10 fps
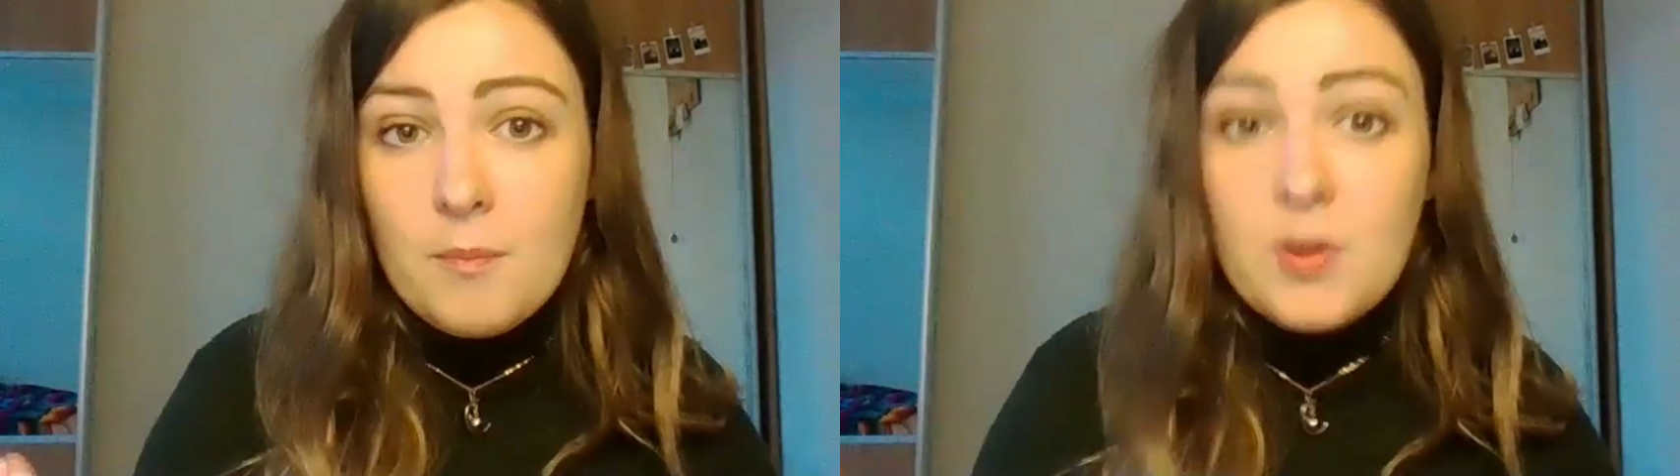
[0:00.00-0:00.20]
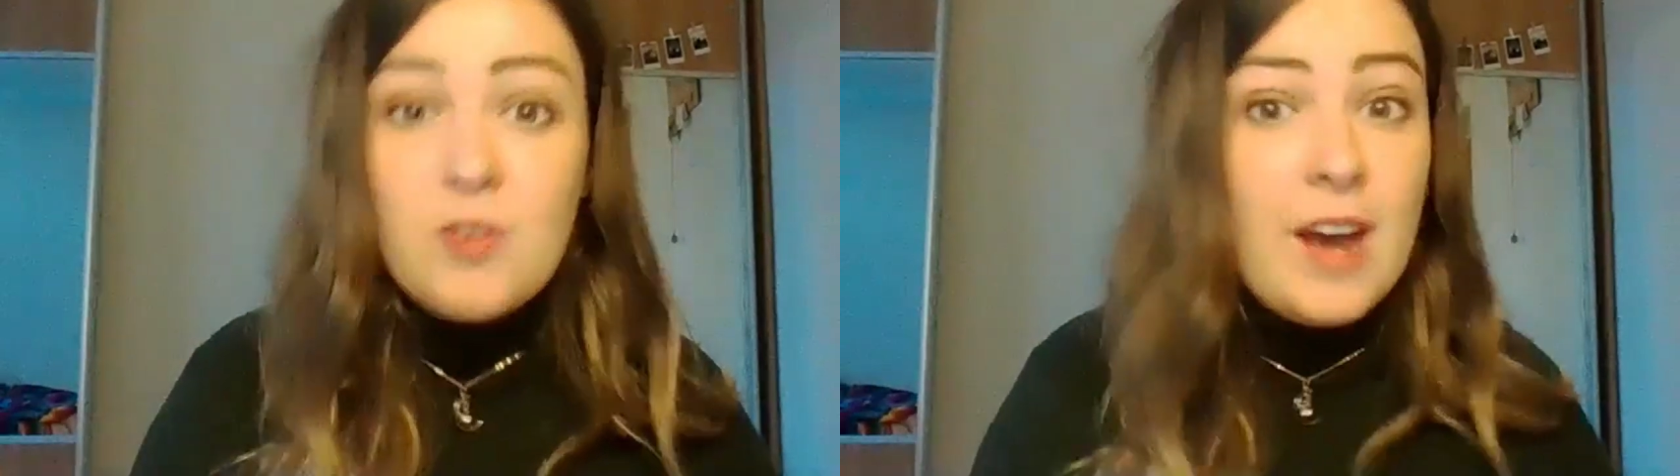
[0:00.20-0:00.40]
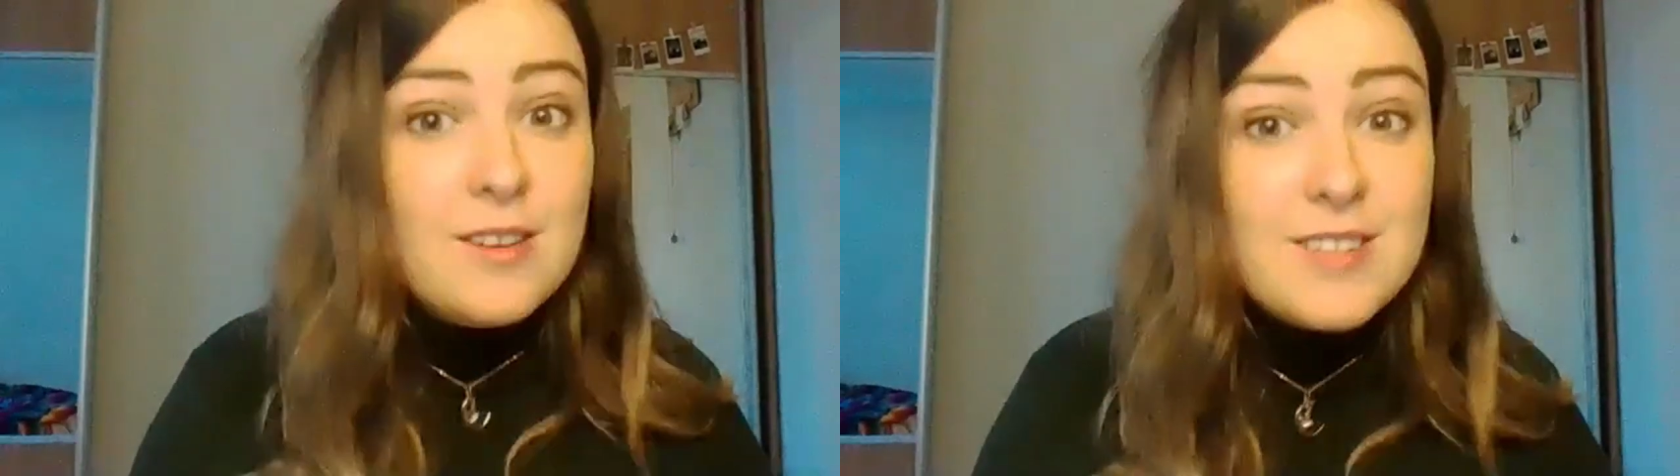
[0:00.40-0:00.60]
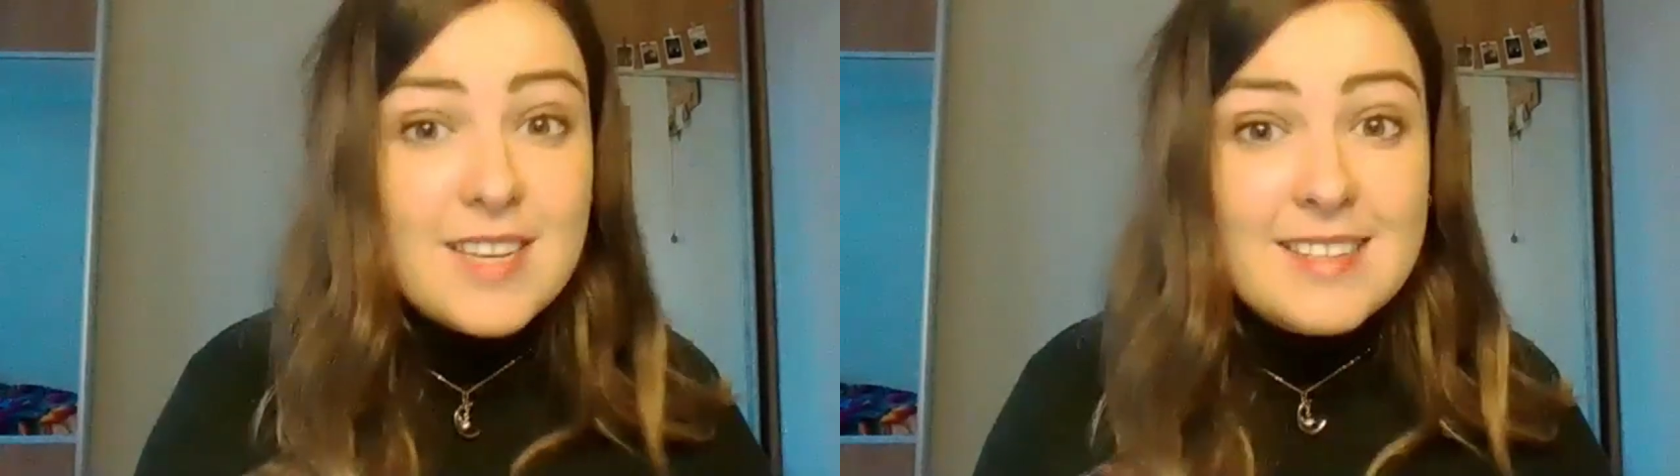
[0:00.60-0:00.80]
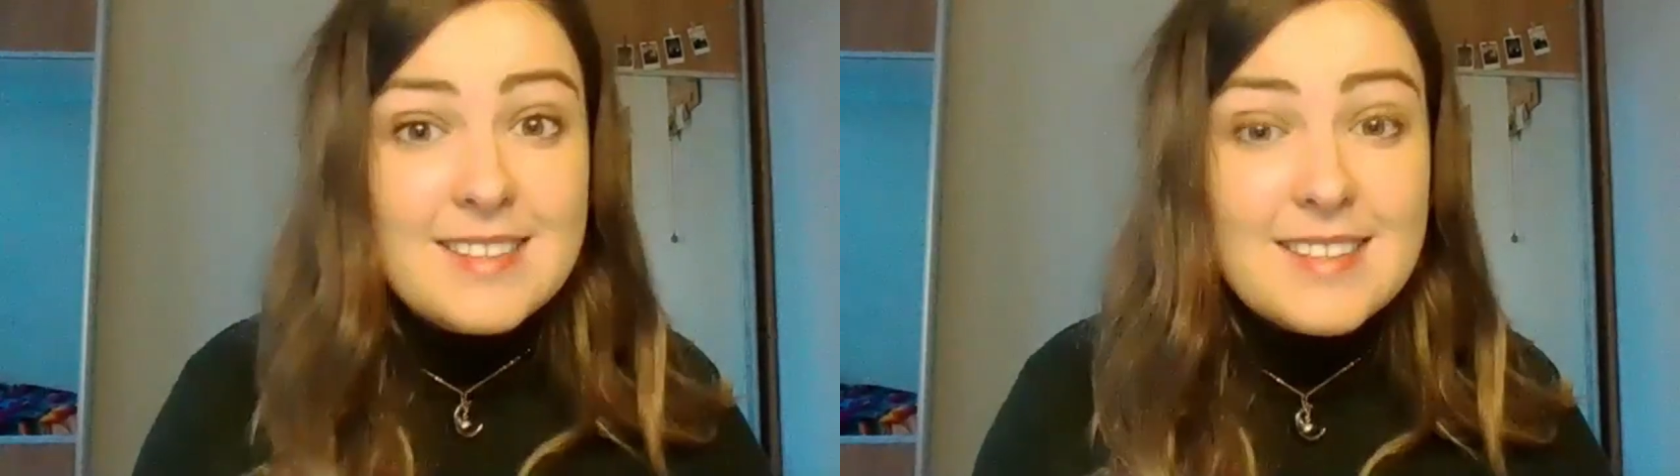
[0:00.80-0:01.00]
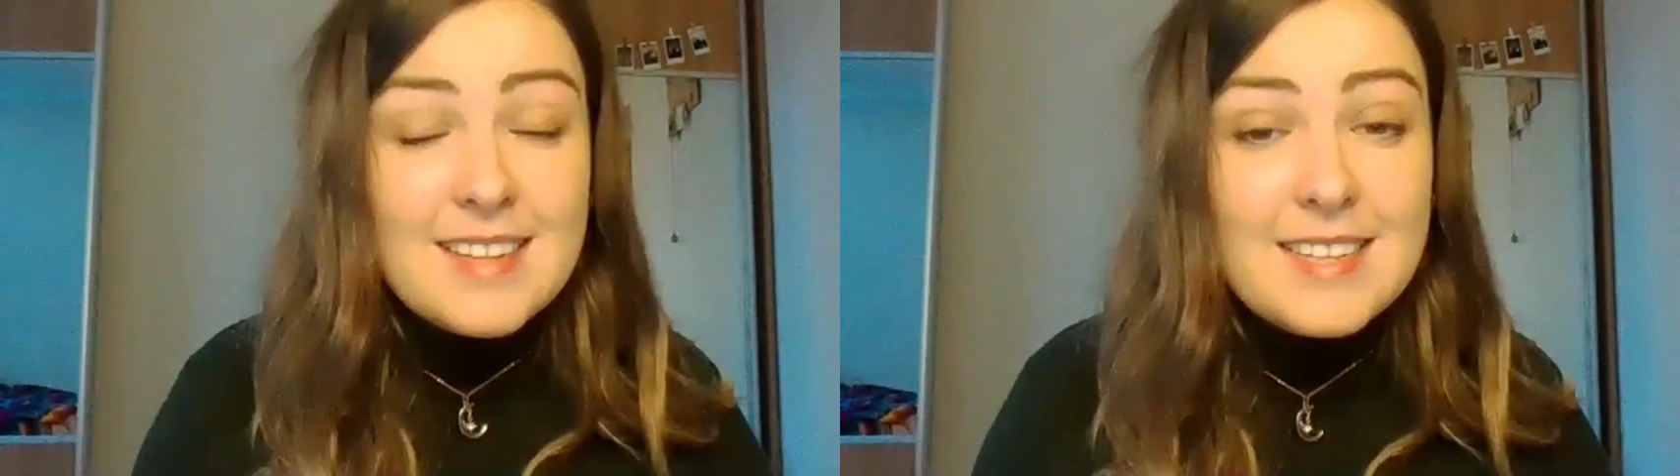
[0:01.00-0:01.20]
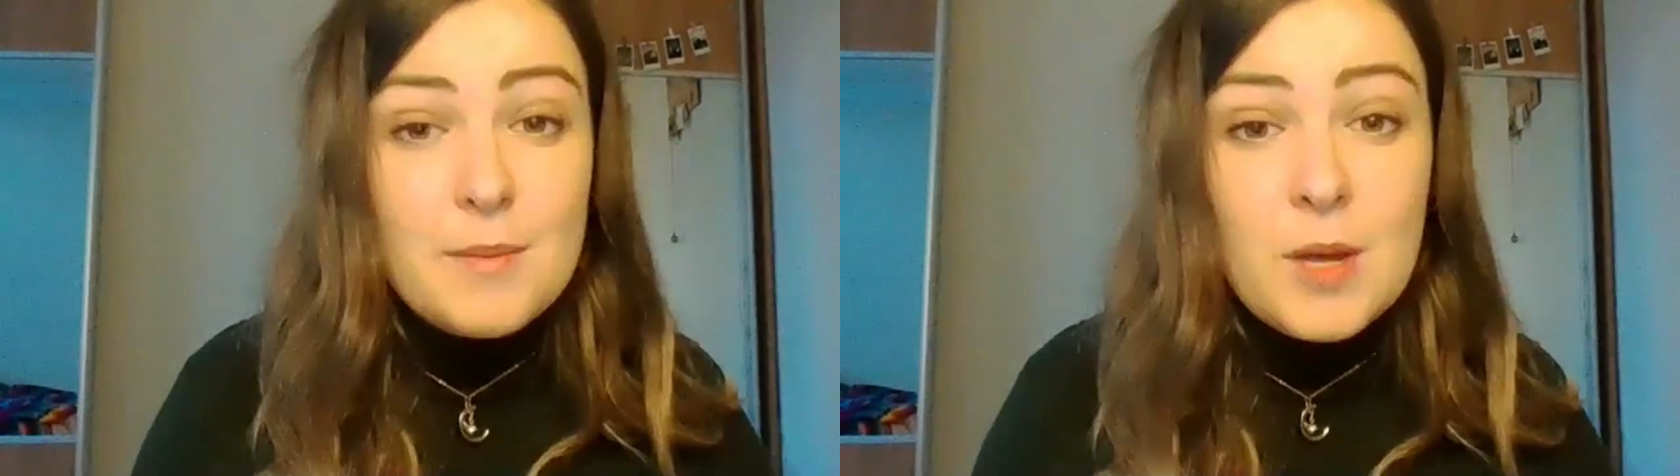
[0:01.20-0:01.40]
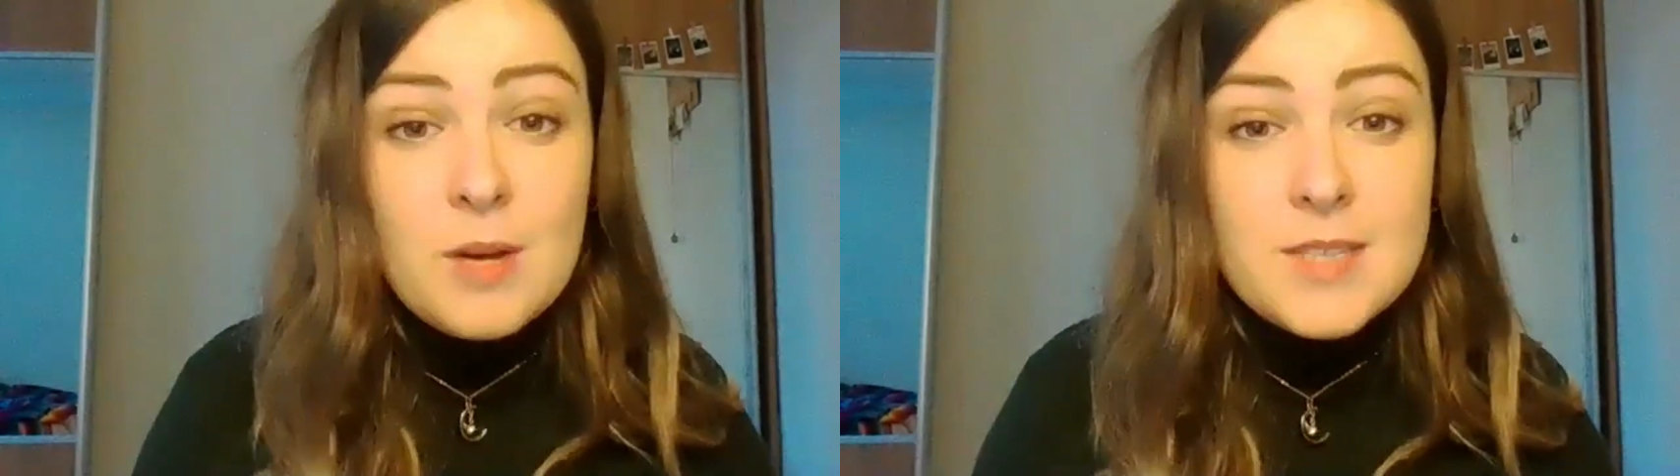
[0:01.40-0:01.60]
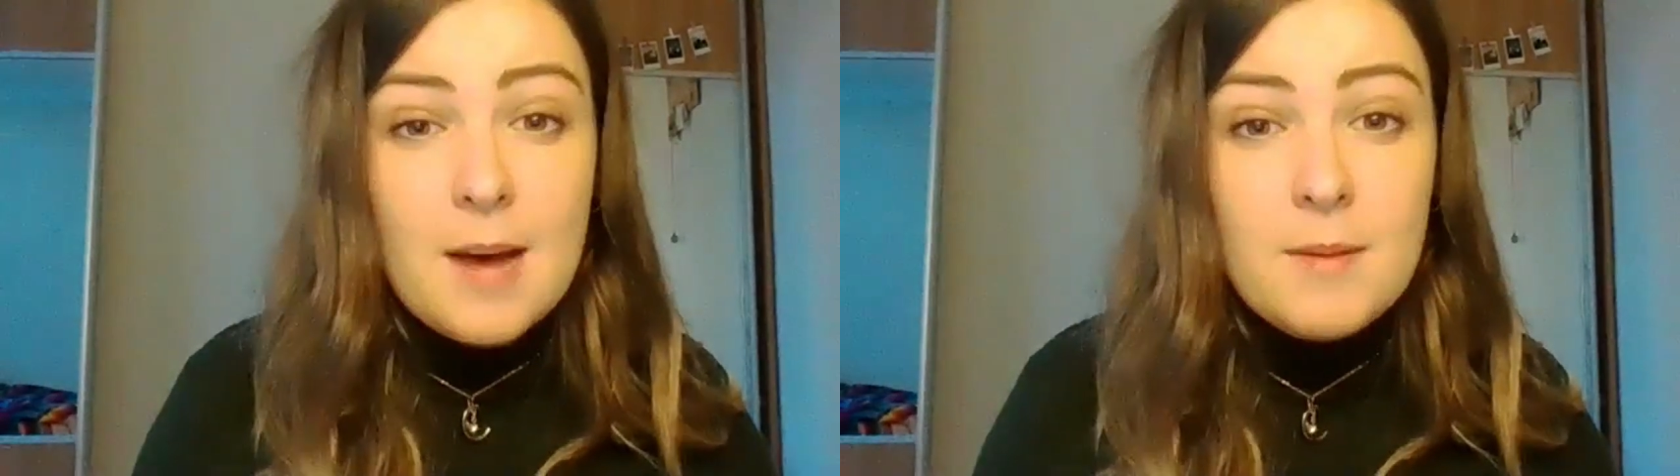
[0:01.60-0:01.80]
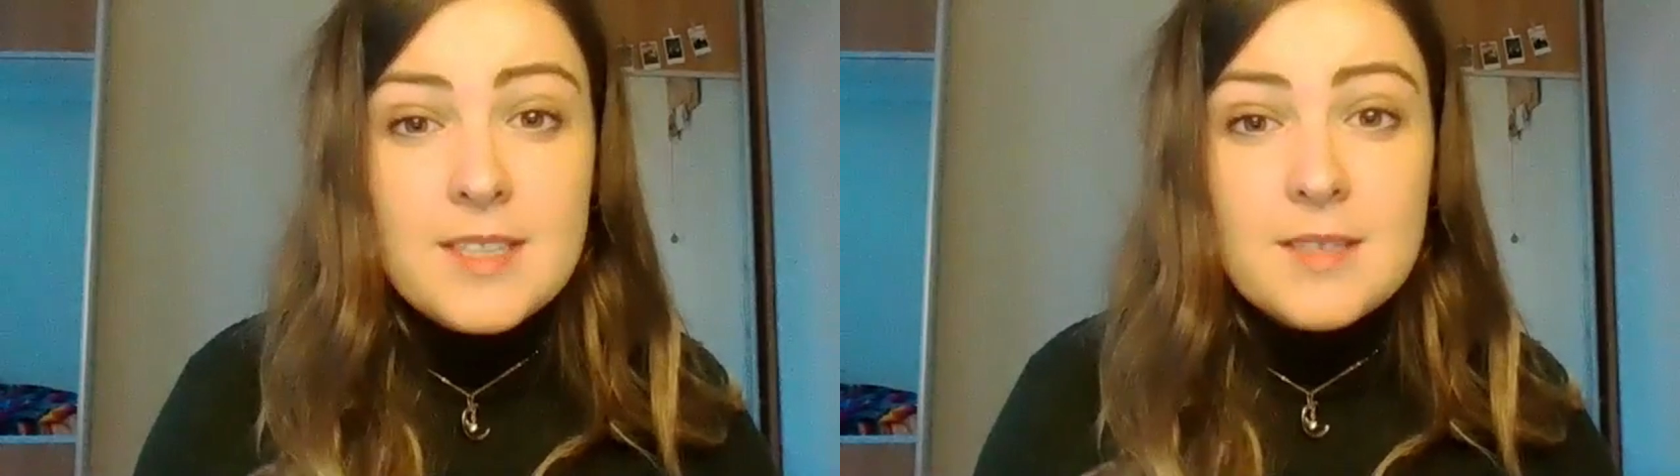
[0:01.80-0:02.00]
is
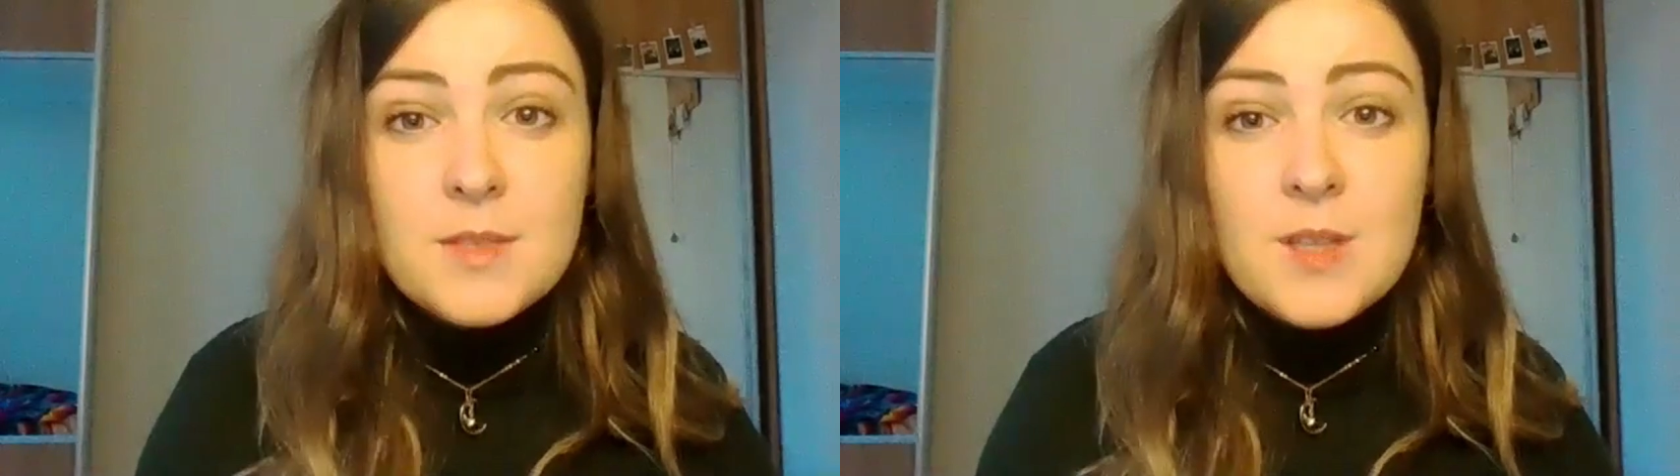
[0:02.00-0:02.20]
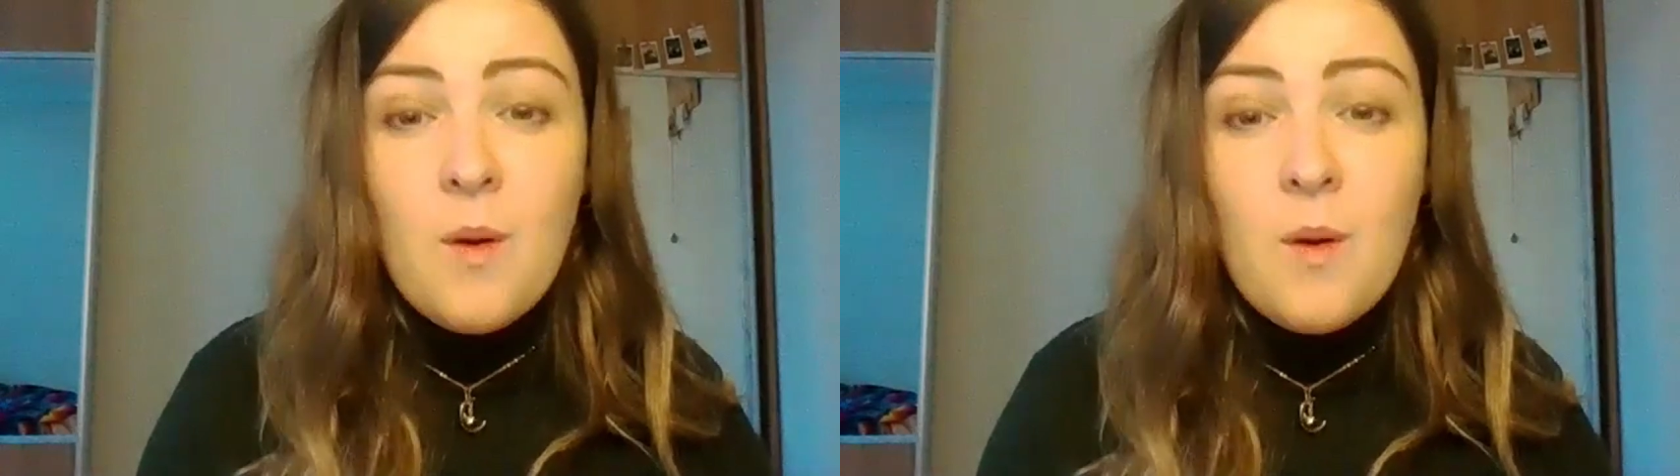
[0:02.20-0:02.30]
immunometabolism.